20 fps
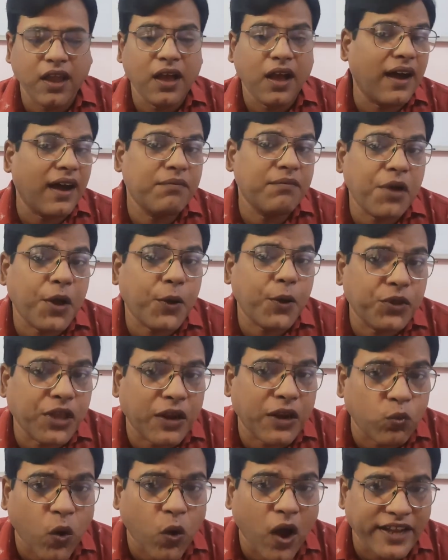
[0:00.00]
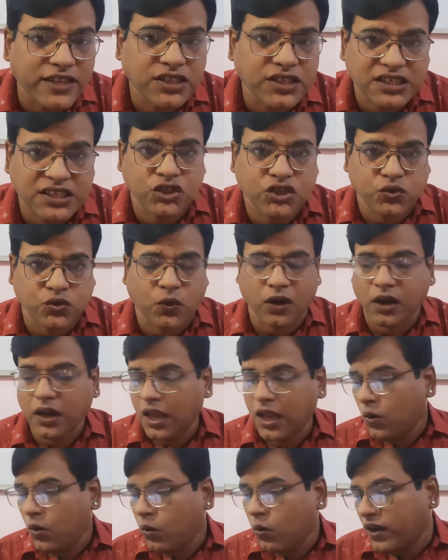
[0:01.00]
or more than one sister?
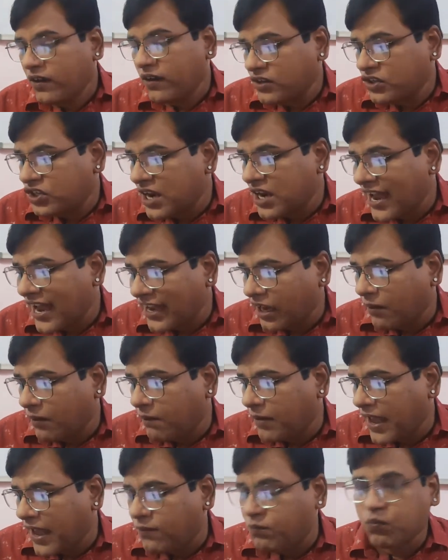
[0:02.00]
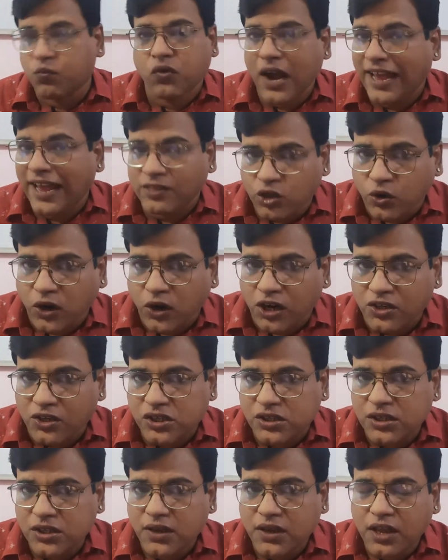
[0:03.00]
What if you're talking about
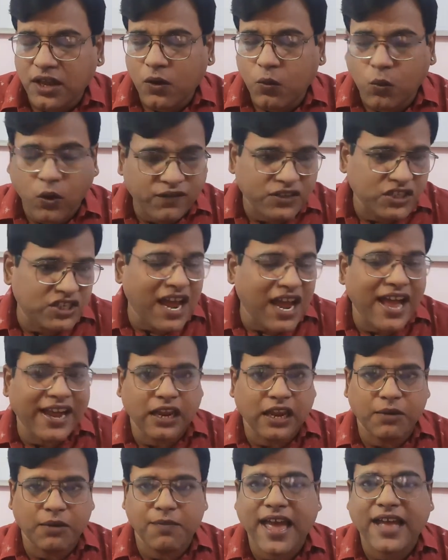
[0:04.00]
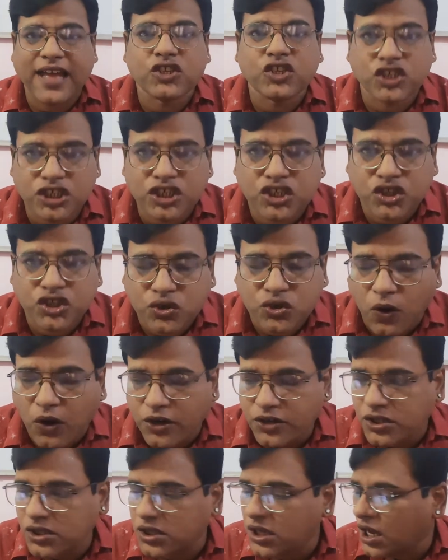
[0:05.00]
brothers? What if you're talking about
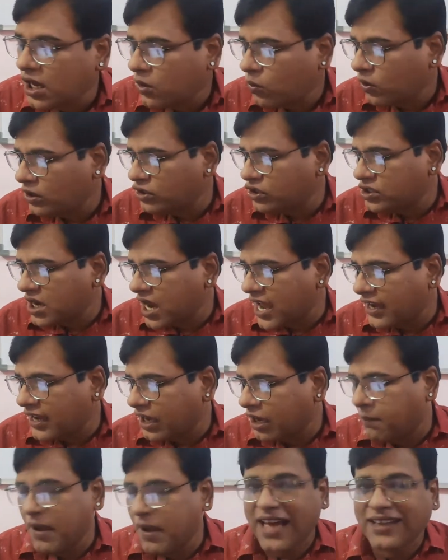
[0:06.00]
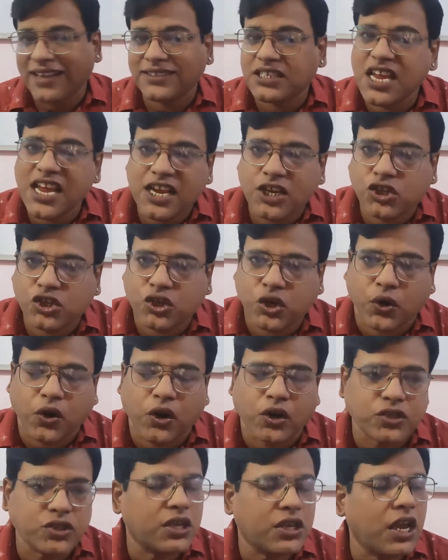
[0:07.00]
sisters? What are you talking about
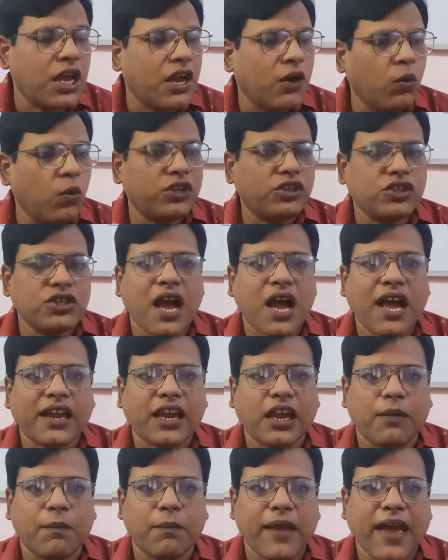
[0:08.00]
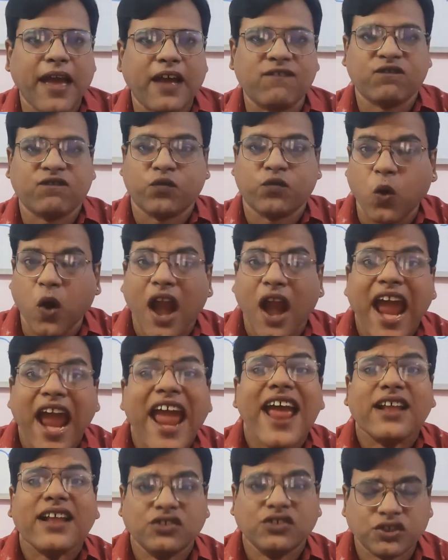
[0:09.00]
teachers? What are you talking about
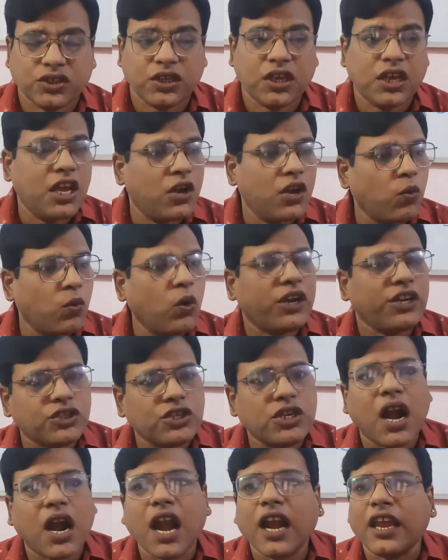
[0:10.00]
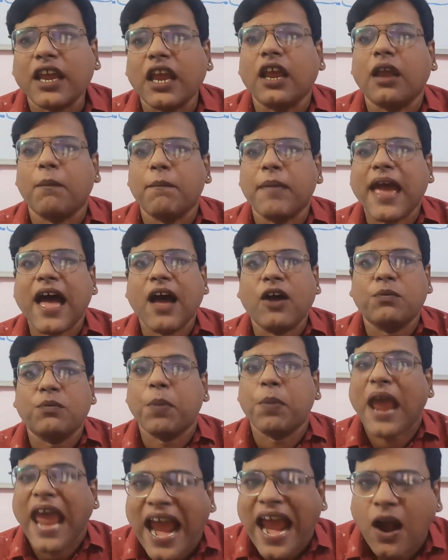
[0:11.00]
friends? What are you talking
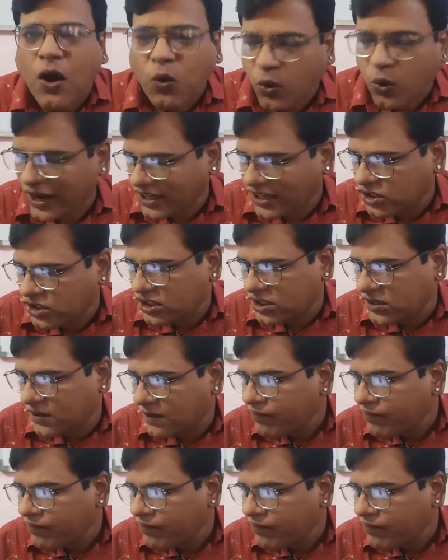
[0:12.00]
about parents?